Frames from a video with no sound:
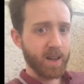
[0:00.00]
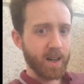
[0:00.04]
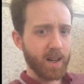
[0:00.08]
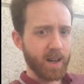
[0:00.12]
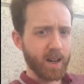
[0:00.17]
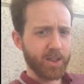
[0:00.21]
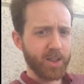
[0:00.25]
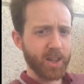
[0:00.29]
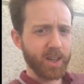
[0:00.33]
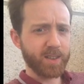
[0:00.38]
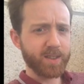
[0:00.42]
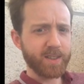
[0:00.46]

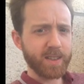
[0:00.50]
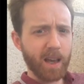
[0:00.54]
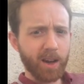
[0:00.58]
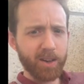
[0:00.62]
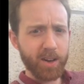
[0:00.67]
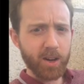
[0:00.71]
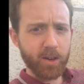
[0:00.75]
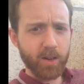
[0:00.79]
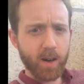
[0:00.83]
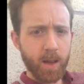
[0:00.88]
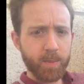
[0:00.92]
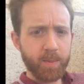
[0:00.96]
And I think
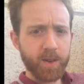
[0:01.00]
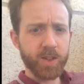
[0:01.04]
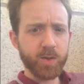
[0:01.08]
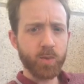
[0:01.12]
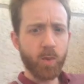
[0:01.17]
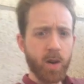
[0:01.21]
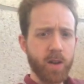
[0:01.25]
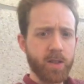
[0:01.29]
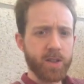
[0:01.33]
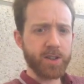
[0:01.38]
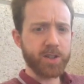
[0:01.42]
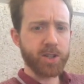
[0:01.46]
Saudi Arabia is
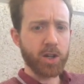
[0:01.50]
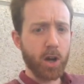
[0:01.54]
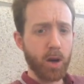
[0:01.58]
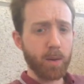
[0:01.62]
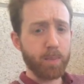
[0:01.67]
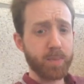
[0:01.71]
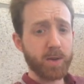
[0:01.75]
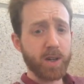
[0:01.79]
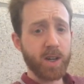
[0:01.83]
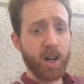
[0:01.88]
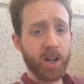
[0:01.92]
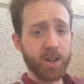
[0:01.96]
one of the
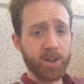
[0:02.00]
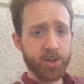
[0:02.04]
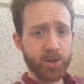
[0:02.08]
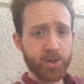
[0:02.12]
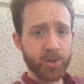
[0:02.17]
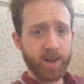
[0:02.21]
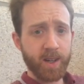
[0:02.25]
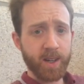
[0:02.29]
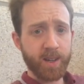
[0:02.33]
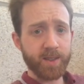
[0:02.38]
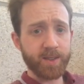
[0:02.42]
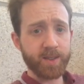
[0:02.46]
top
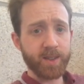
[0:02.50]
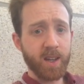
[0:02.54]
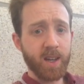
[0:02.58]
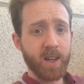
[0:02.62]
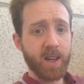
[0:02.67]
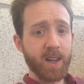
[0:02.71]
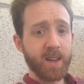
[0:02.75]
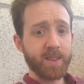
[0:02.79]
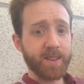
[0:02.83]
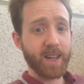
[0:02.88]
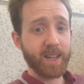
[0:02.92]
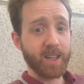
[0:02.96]
countries
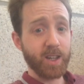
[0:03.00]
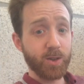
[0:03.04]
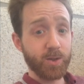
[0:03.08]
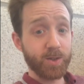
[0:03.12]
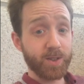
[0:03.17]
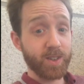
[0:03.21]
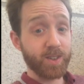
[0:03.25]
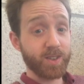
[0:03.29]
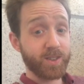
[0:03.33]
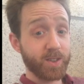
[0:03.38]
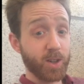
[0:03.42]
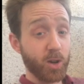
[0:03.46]
that
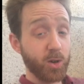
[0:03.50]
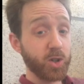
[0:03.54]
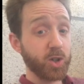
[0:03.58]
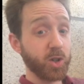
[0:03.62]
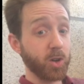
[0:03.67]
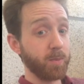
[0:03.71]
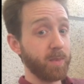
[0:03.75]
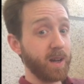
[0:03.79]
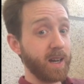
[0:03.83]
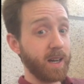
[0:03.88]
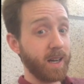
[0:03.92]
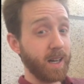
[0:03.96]
uses
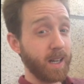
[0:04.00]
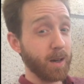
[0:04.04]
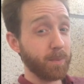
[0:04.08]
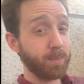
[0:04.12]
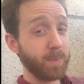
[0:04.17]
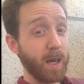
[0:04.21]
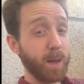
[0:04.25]
social media.